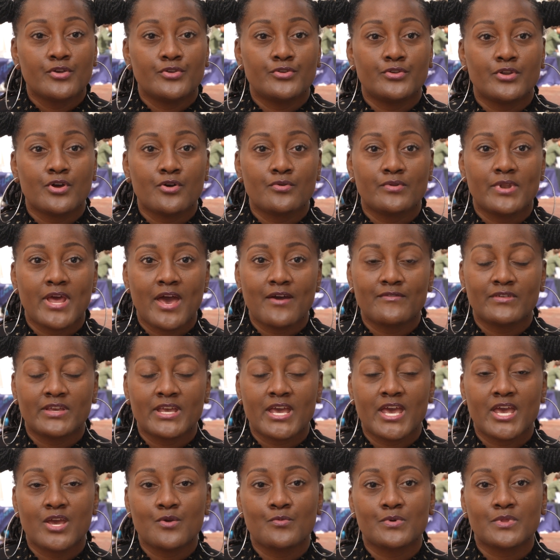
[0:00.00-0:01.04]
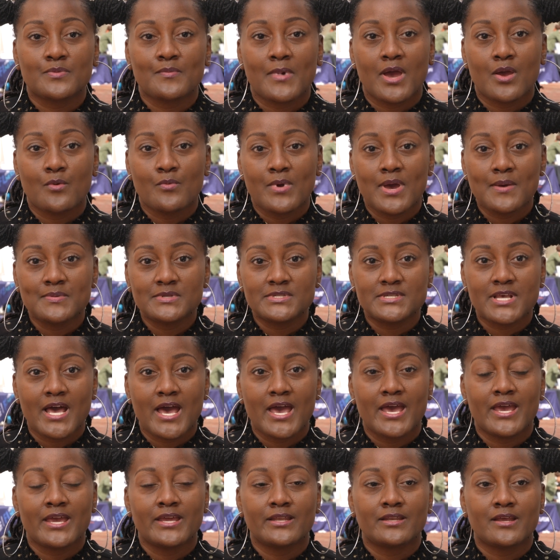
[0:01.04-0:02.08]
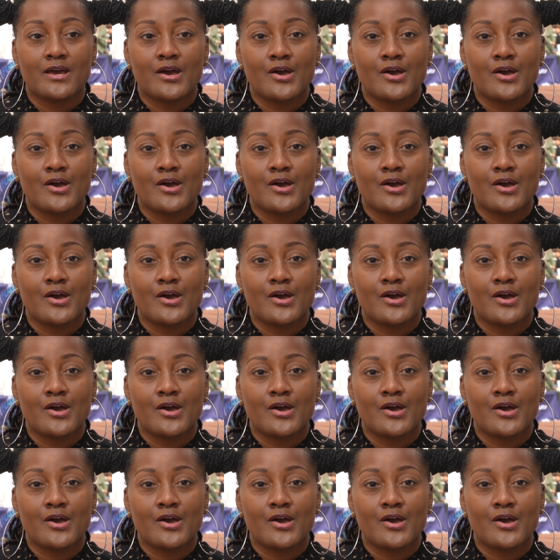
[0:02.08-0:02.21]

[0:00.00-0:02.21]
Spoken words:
you know, navigate with my website.